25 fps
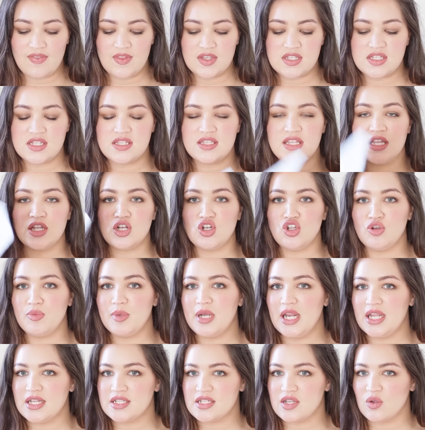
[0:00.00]
and this is the
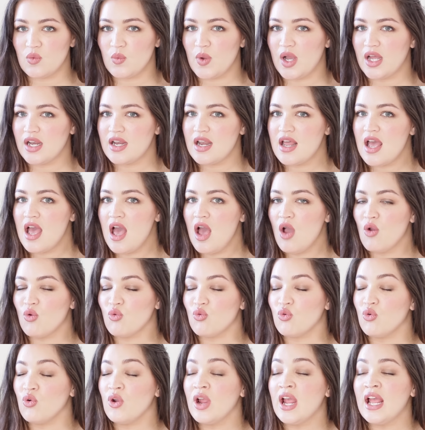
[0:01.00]
illuminating one.
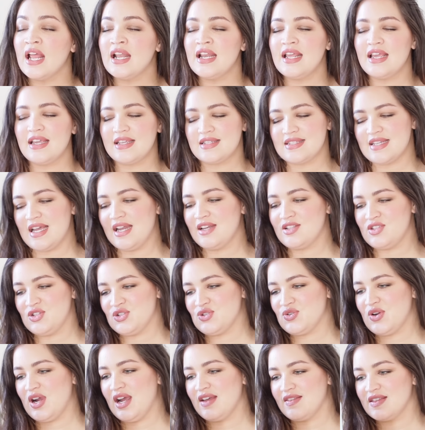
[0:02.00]
Really excited
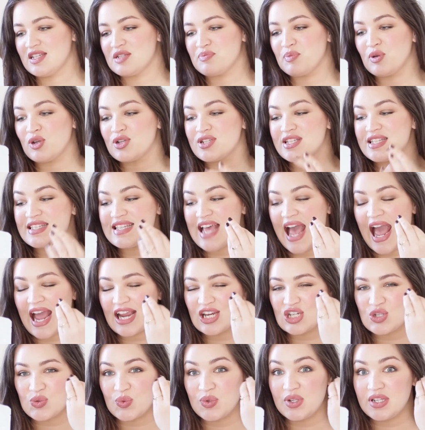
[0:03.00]
to try this because it's
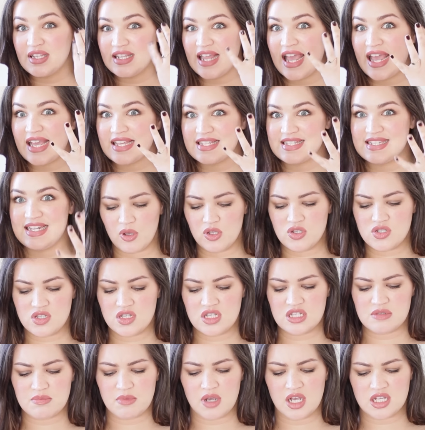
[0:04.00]
actual lace. Most of
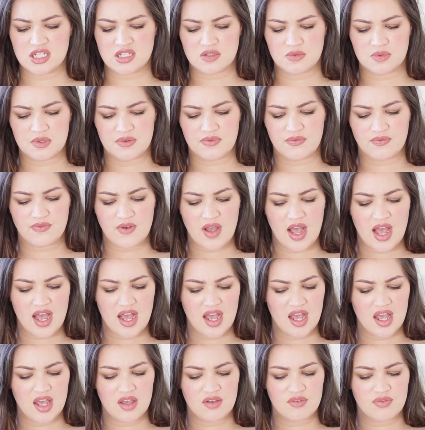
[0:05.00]
these masks were
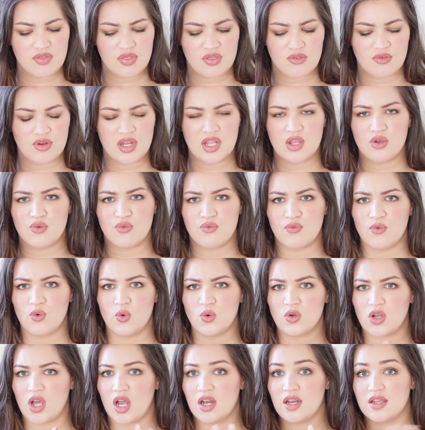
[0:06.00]
$5, $3,
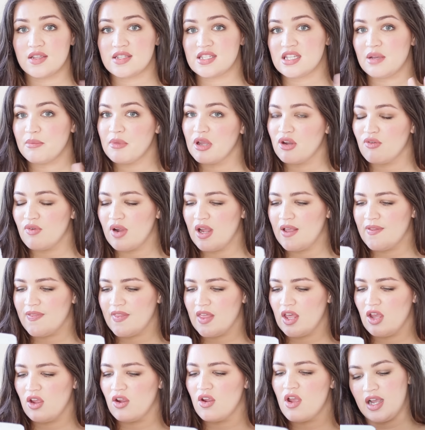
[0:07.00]
or $4, somewhere around
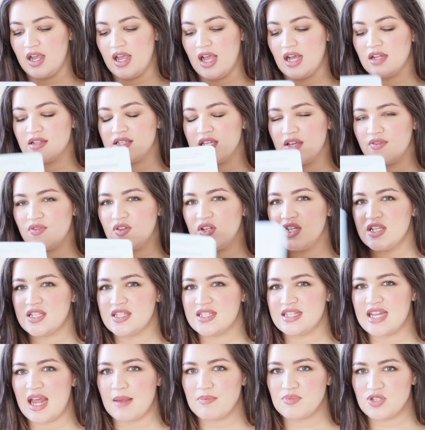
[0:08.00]
there. I'll definitely
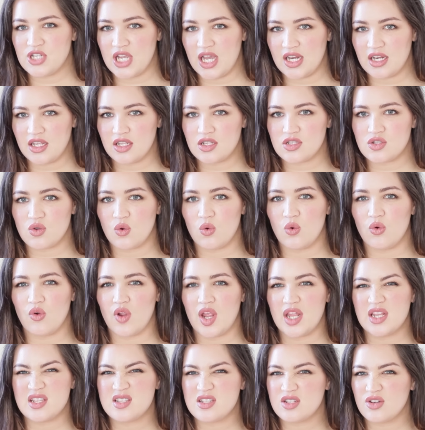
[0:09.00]
Snapchat it or
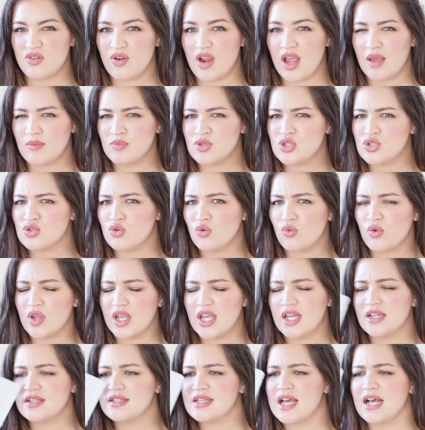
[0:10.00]
Instagram story
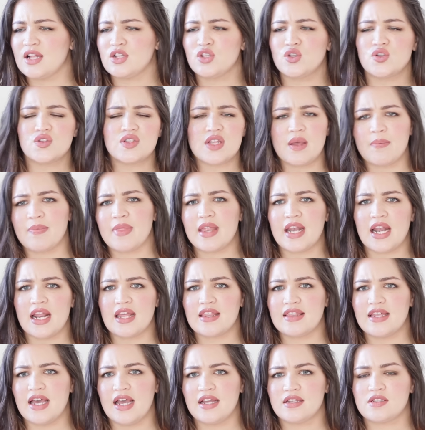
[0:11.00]
it. I'll do something
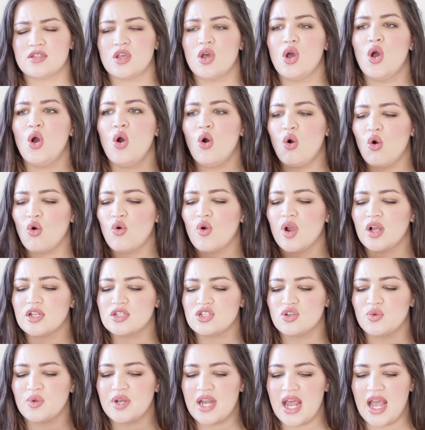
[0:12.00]
like that, or I'll
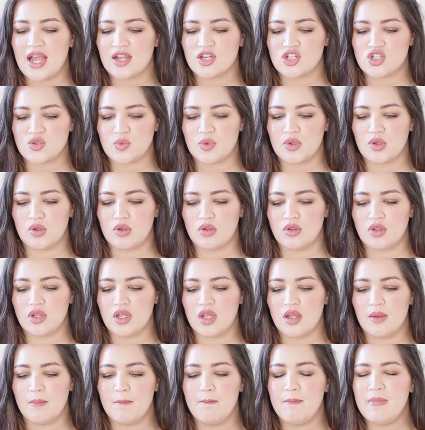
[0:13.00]
do an
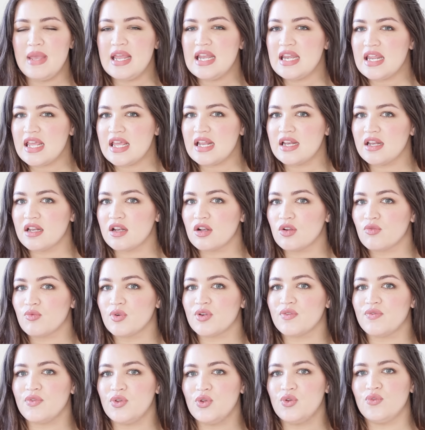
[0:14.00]
actual mini little
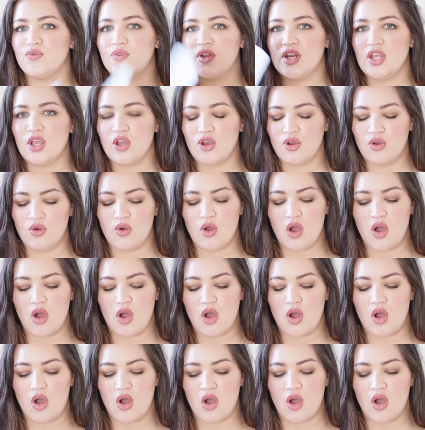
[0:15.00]
review video